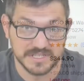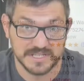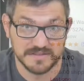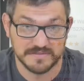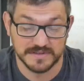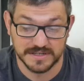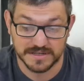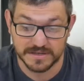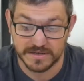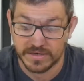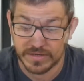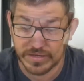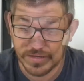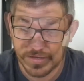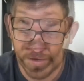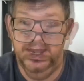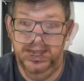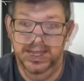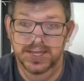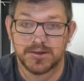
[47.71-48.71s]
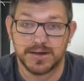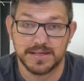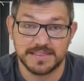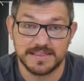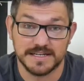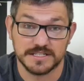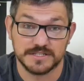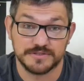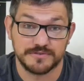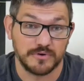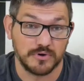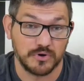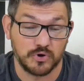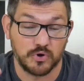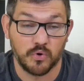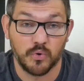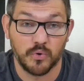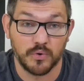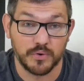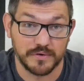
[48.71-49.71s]
even. I got this for a
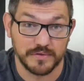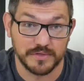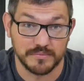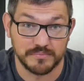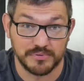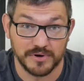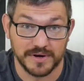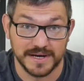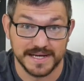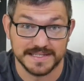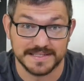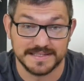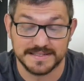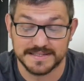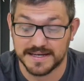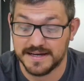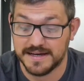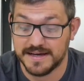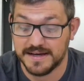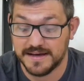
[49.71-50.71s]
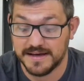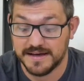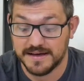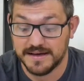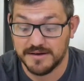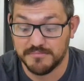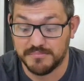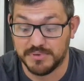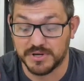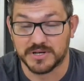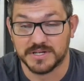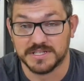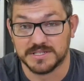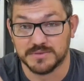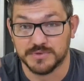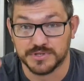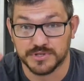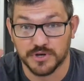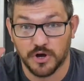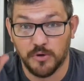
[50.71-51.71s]
quarter the price because it
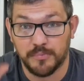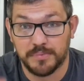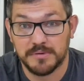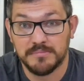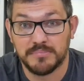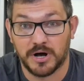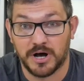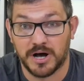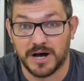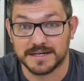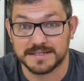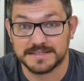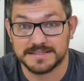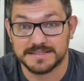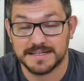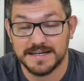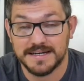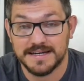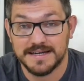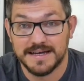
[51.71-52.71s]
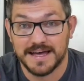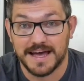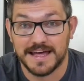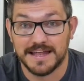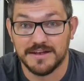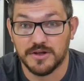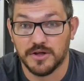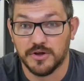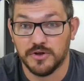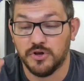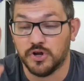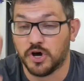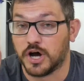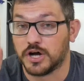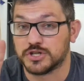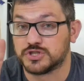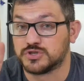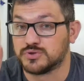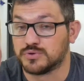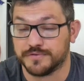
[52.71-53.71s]
was open box and
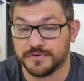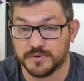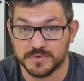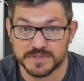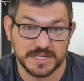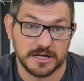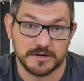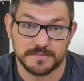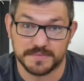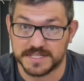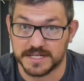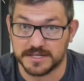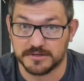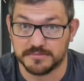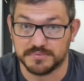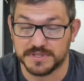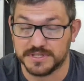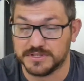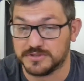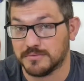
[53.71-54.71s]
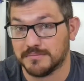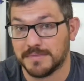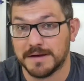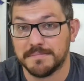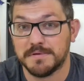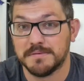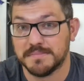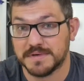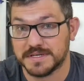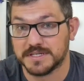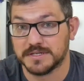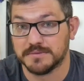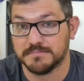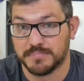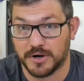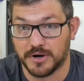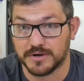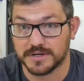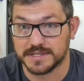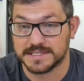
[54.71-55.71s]
not sure if it was 100% complete, so it might be missing
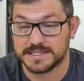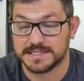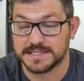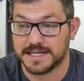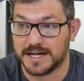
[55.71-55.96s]
parts.